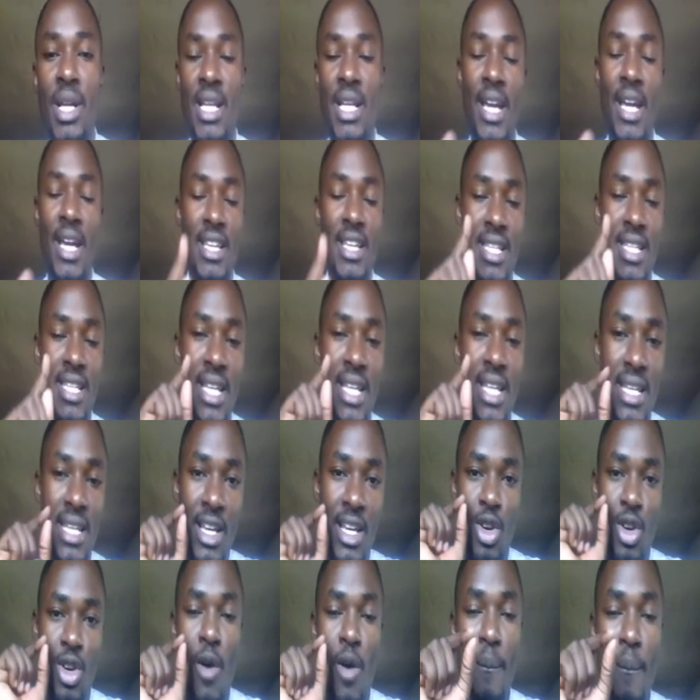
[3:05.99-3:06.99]
Like I said, a
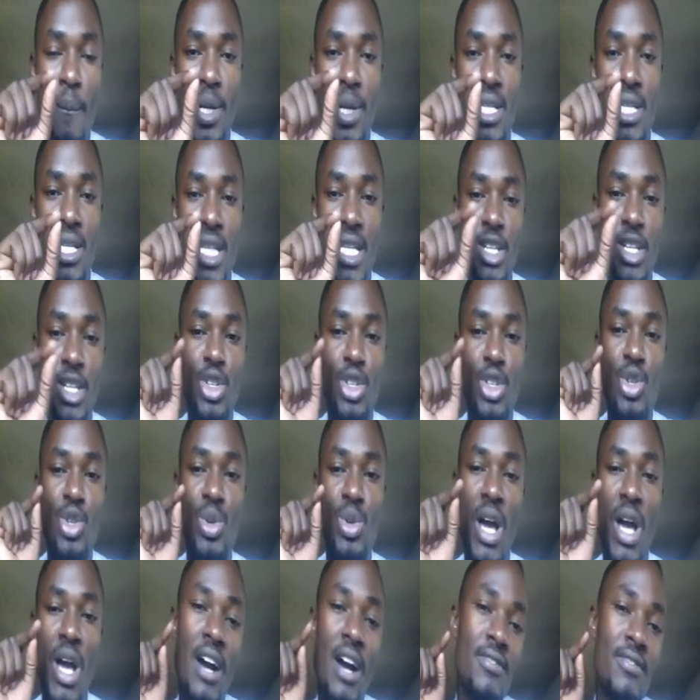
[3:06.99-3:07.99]
complete title should
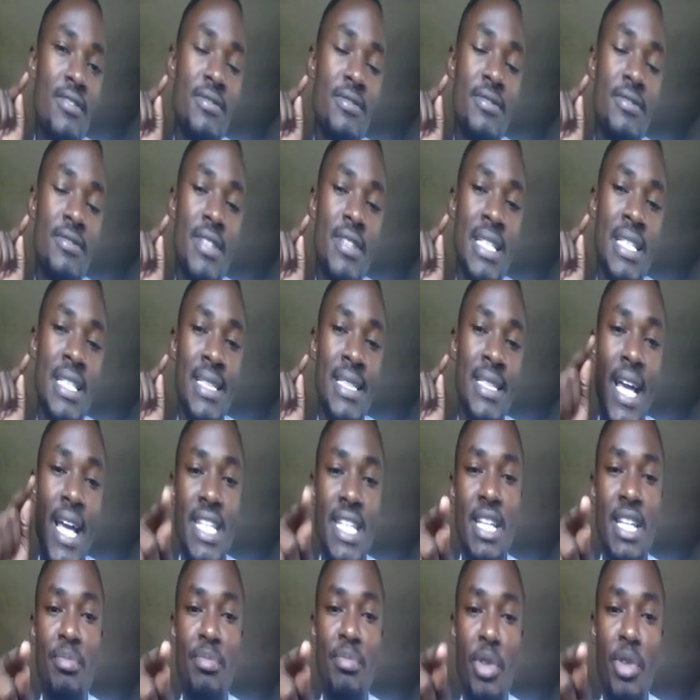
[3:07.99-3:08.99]
have a
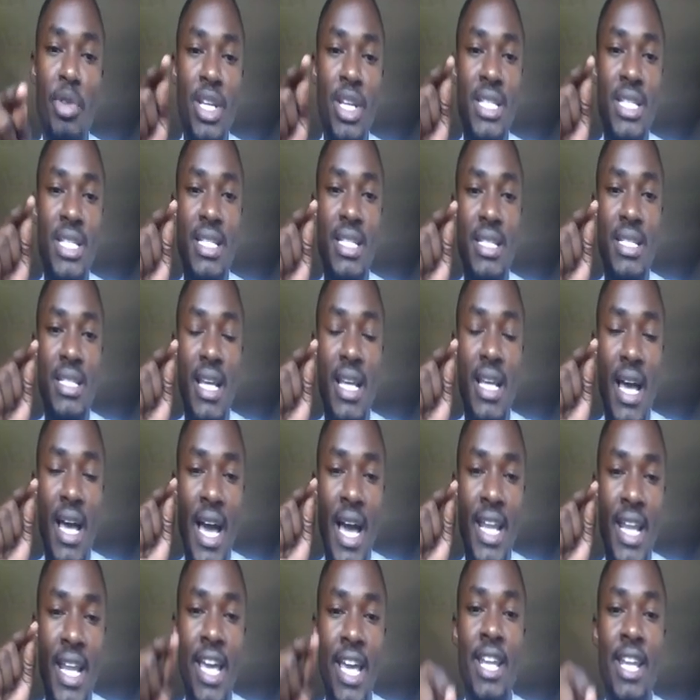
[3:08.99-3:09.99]
starting point
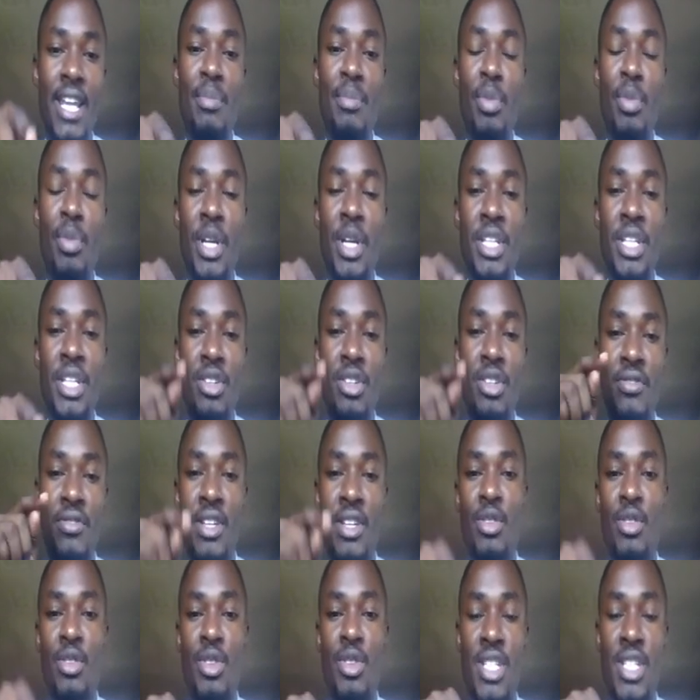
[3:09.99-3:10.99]
and the end point of the
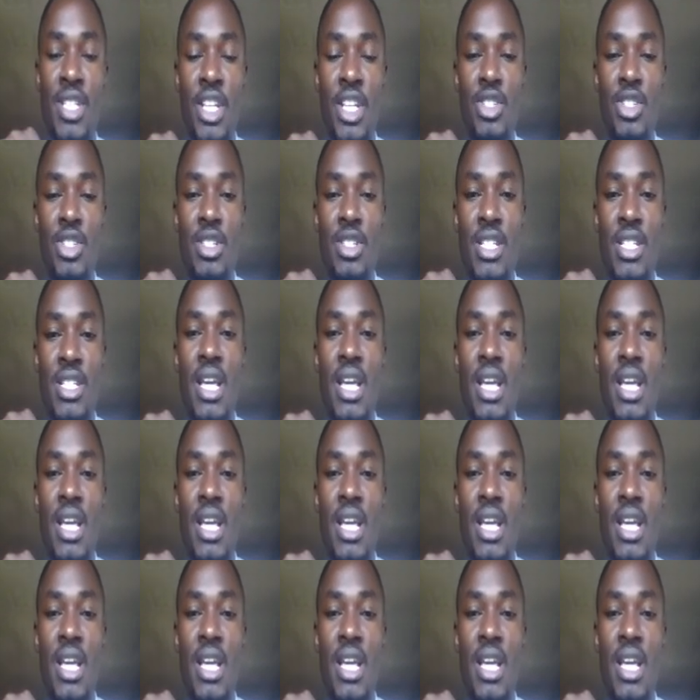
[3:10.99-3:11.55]
cross-section,